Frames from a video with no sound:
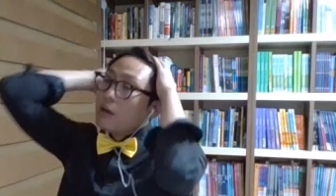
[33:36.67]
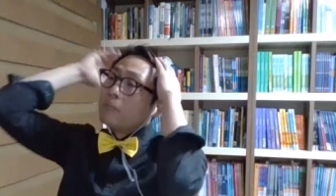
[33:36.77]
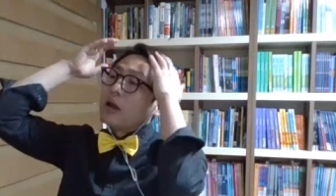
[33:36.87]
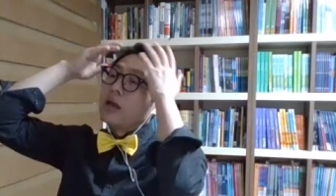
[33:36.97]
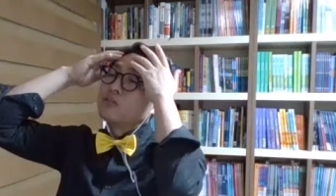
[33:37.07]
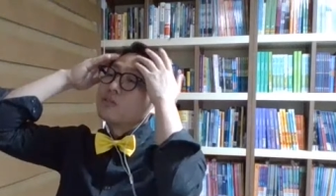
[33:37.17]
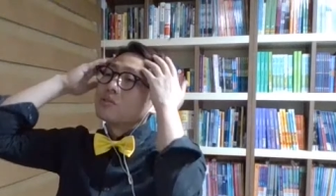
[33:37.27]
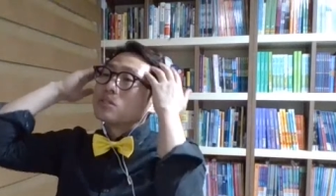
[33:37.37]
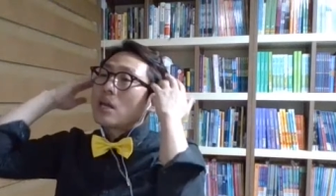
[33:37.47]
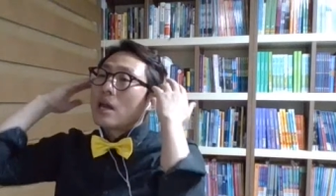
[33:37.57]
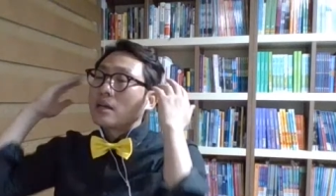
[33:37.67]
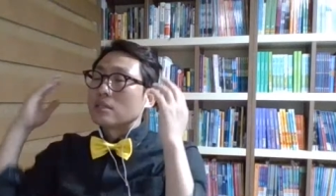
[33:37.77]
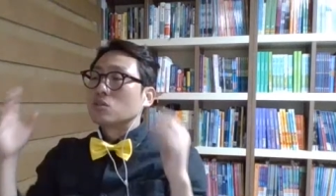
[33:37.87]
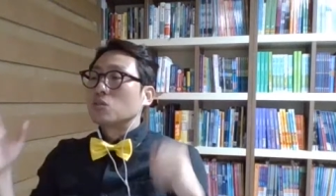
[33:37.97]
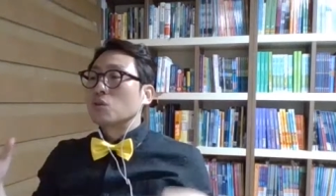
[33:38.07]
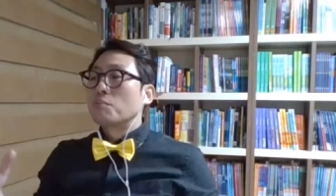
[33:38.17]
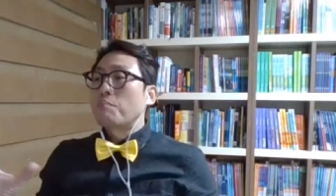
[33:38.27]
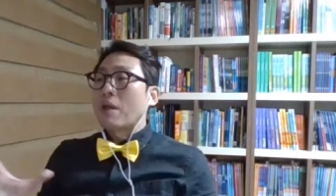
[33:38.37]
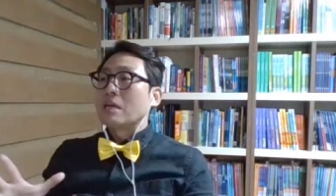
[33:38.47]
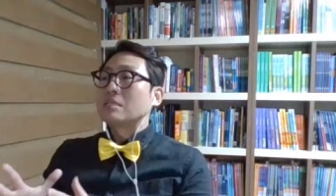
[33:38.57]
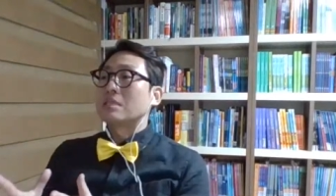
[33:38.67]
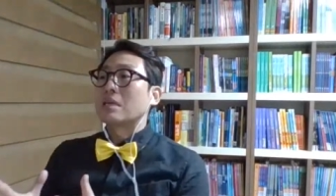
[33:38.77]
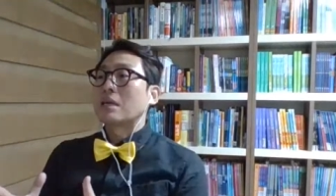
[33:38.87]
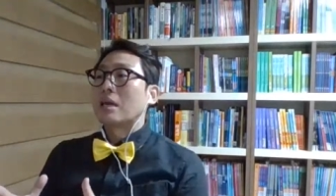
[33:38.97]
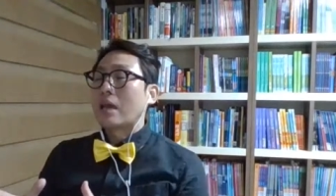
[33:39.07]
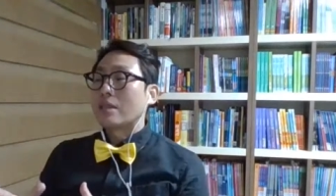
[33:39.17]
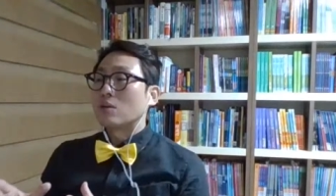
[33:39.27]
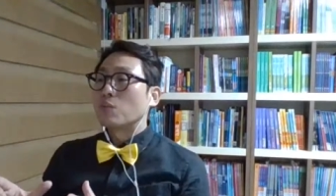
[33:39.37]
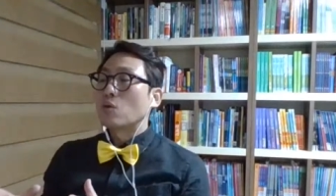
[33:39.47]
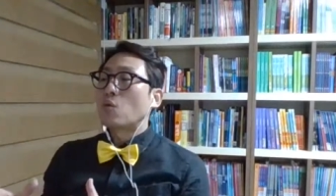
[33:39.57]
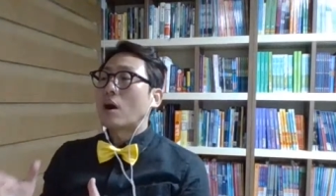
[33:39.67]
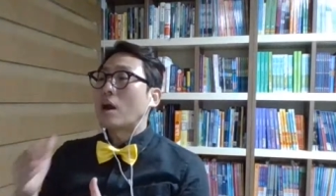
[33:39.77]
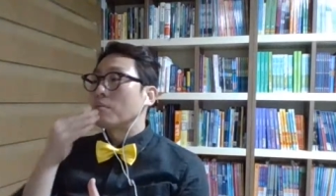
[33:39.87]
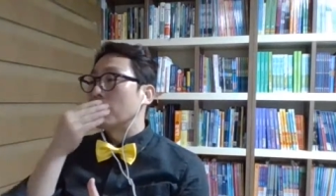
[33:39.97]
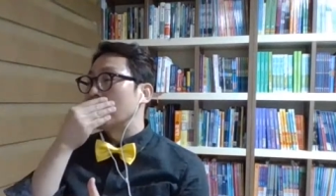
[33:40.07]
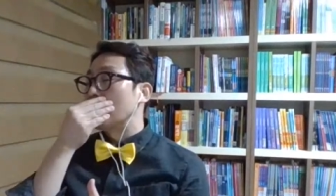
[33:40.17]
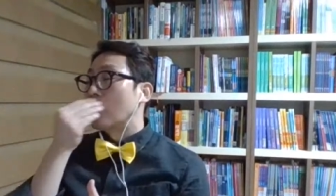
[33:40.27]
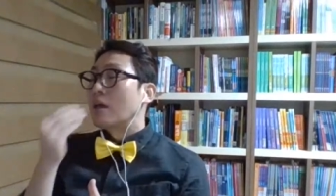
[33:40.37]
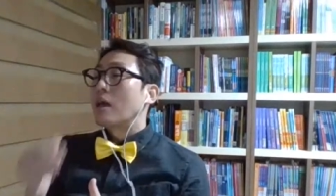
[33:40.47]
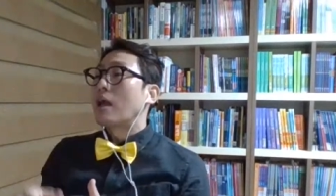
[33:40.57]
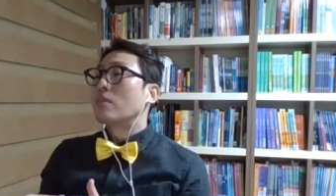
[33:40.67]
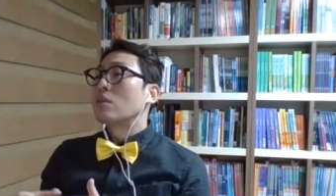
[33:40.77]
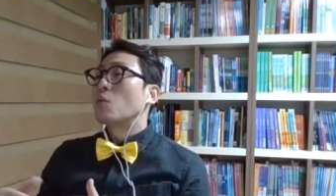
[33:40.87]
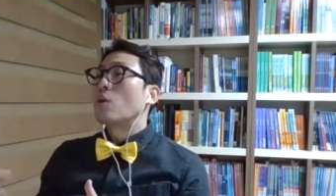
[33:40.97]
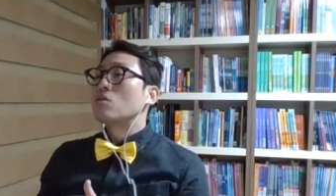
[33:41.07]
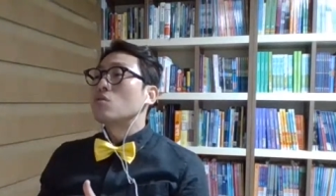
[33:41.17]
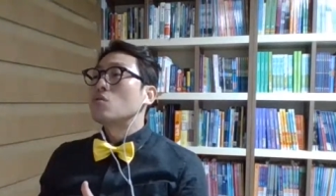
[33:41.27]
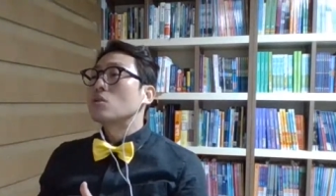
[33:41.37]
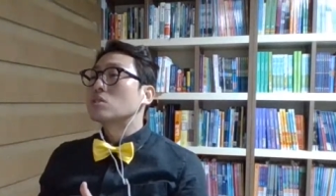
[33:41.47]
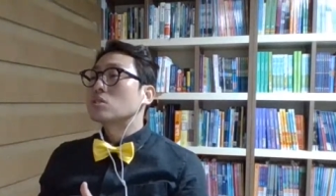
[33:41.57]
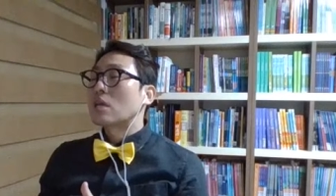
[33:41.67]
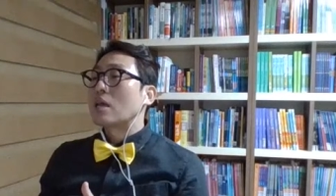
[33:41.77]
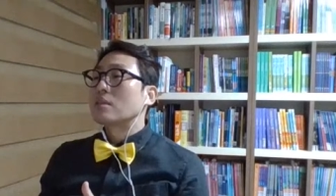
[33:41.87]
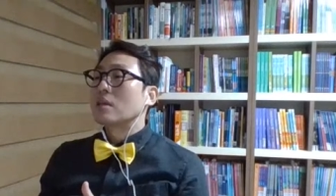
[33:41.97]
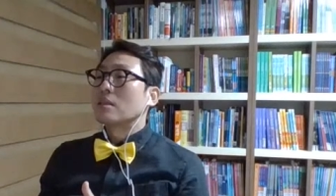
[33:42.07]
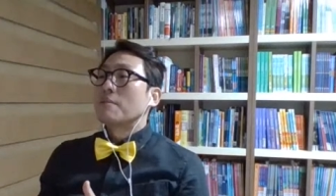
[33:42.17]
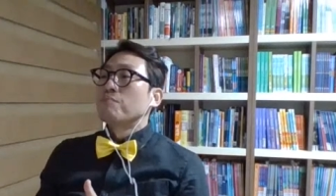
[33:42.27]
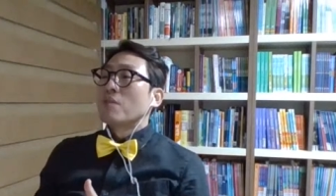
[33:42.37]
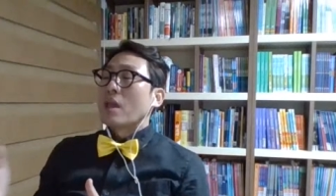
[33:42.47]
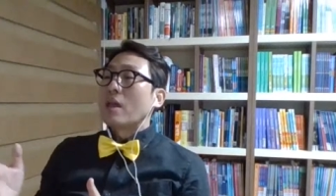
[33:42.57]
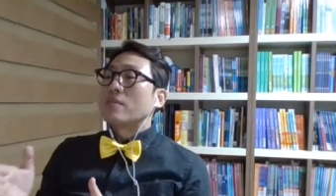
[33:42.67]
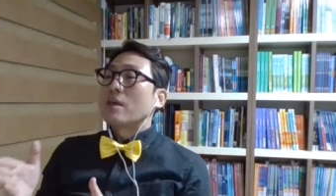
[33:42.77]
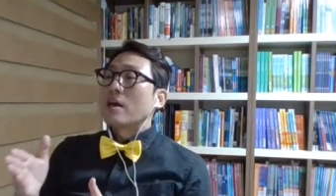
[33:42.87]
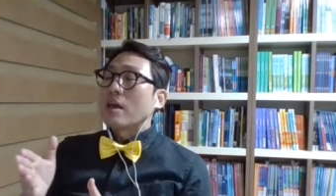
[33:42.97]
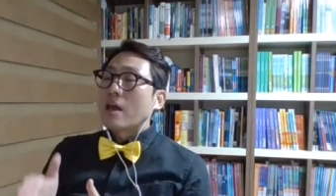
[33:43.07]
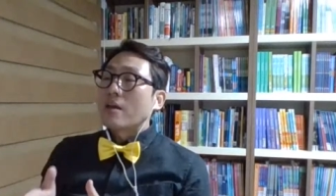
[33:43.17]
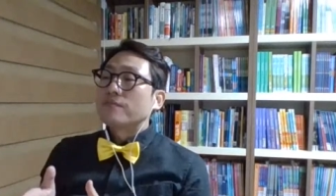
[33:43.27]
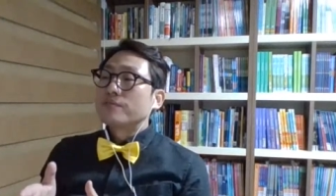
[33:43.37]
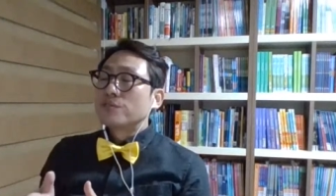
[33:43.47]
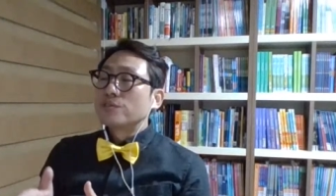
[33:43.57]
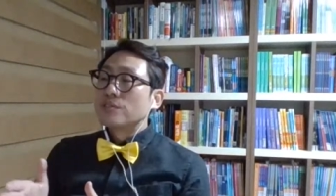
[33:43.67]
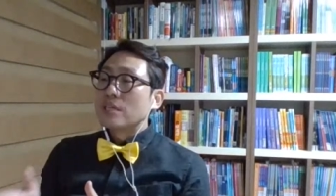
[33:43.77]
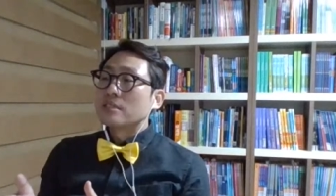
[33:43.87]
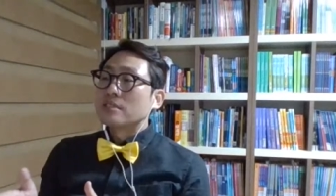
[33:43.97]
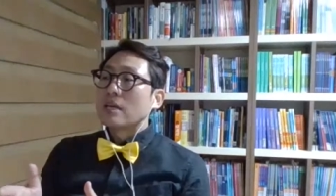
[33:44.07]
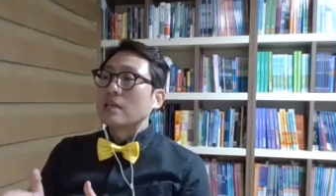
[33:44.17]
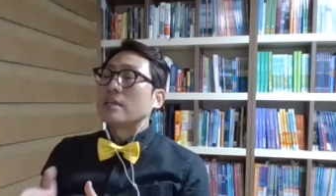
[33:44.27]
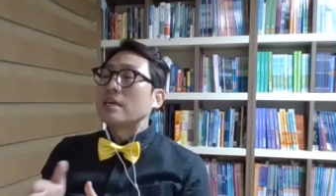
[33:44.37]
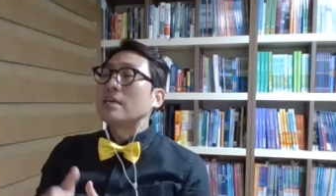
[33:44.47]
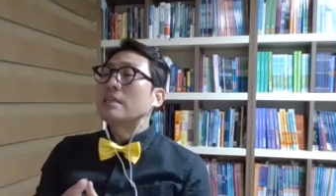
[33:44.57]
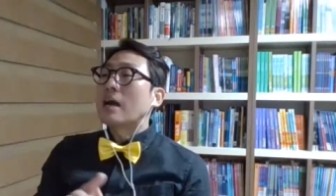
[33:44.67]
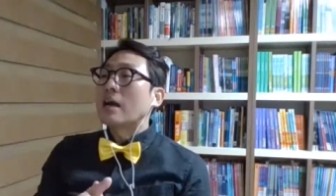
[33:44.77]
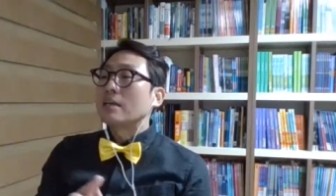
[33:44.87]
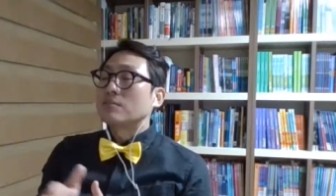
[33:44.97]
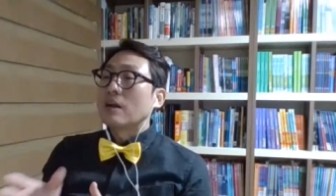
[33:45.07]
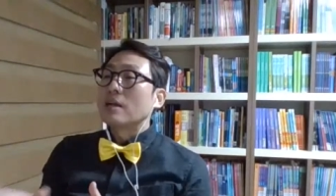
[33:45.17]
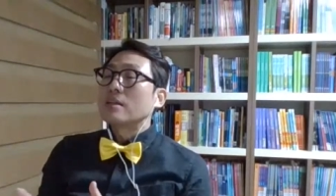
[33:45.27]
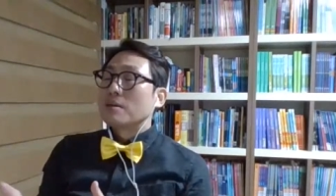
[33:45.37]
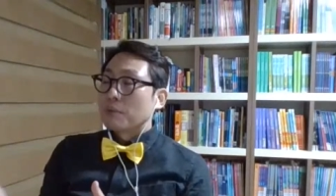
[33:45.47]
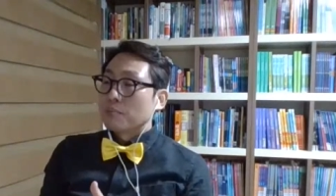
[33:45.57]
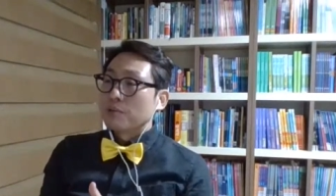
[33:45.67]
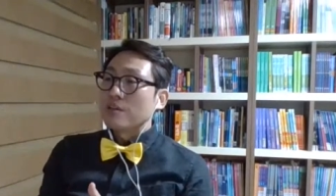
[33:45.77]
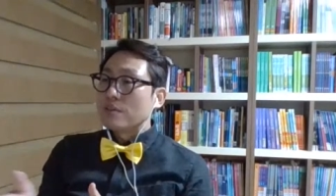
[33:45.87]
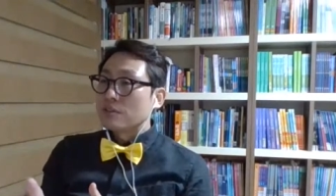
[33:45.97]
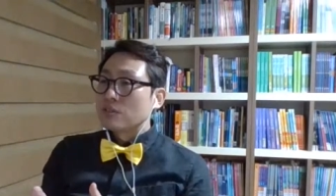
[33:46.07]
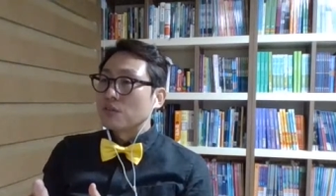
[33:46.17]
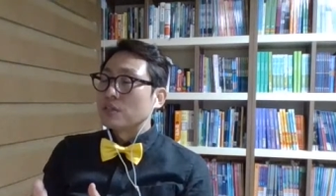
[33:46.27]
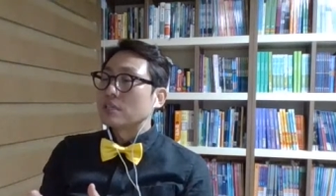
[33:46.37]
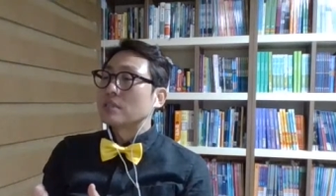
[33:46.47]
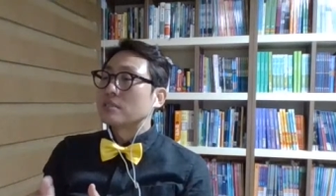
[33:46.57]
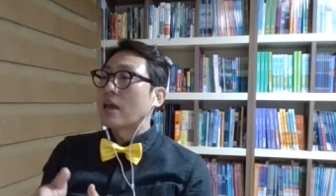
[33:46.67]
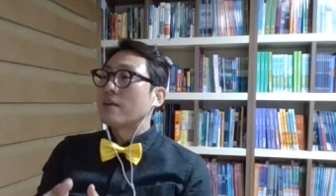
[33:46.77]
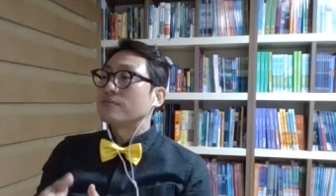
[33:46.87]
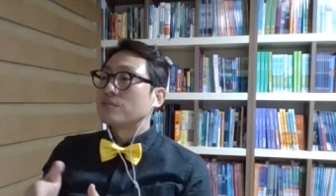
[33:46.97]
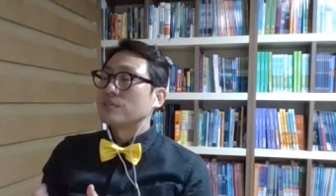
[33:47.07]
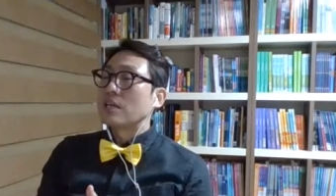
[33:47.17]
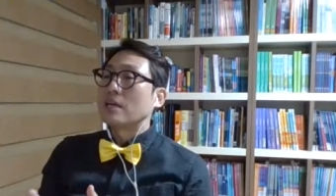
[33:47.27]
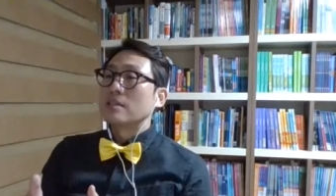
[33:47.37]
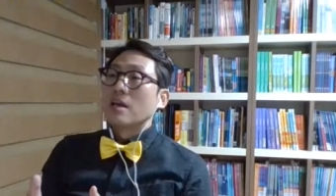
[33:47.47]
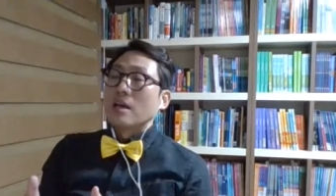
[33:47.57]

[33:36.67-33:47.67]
But as you check that your basic and the requirement and when you extend it, and the F26 and E9, right? But previous year visa is the F26.